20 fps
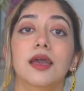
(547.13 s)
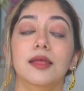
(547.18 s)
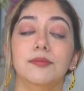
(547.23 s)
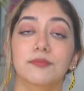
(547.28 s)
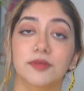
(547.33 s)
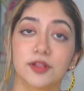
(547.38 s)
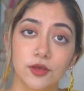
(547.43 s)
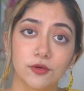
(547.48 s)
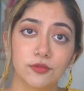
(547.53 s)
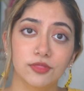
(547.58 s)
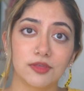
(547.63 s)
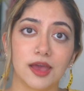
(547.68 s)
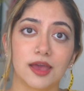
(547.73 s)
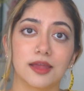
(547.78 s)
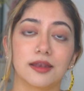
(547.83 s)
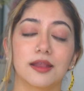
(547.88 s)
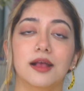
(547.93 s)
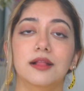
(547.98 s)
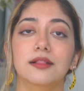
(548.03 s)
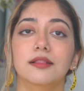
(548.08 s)
And below
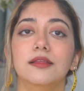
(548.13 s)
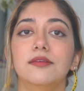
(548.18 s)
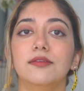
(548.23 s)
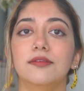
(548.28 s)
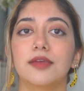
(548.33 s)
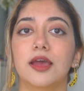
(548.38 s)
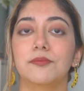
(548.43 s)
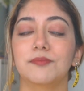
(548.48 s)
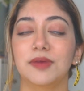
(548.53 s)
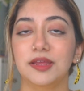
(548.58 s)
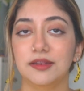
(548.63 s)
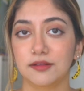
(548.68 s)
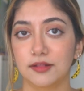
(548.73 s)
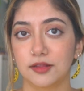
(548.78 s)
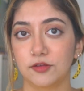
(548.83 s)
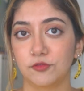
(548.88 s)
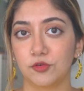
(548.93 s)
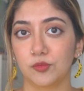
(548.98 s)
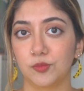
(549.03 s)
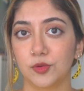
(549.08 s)
that, I'll list out my
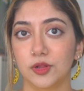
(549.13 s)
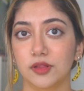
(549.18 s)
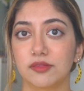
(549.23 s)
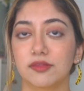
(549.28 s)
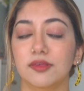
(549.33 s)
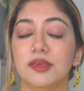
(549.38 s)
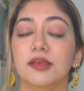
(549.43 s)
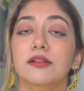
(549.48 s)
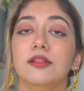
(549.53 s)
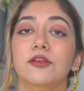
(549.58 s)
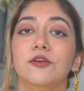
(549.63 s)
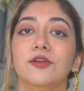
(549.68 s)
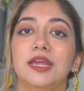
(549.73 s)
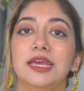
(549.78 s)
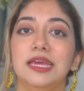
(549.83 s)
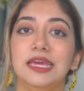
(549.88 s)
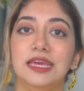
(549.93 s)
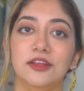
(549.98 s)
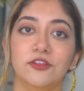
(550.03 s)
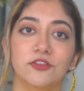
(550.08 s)
deliverables,
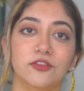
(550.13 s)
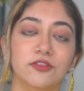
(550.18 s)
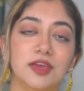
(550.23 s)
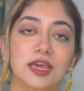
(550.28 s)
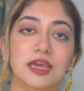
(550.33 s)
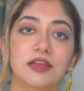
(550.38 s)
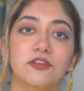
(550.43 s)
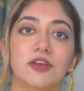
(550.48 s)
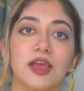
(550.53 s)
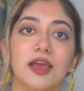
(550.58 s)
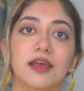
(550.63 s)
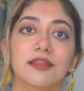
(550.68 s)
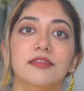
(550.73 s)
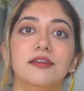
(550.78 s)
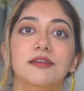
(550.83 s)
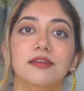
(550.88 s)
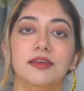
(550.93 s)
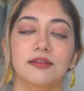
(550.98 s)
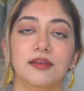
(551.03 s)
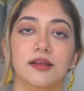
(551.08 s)
including each stage and the
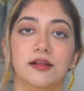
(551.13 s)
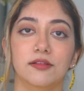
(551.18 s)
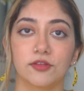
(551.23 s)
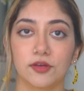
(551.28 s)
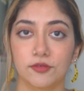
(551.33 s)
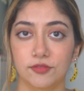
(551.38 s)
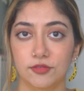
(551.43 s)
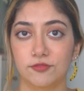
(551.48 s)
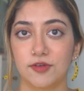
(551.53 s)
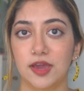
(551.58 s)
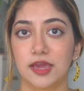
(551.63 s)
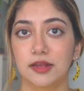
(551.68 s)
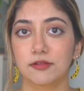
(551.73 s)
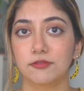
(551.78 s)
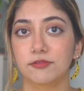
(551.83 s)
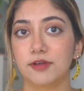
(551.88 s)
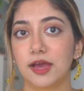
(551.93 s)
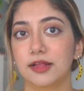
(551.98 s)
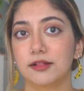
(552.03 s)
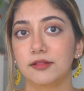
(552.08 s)
details of the final
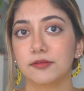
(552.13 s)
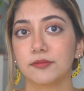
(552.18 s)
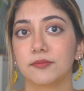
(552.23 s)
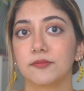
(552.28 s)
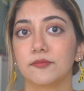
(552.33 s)
file.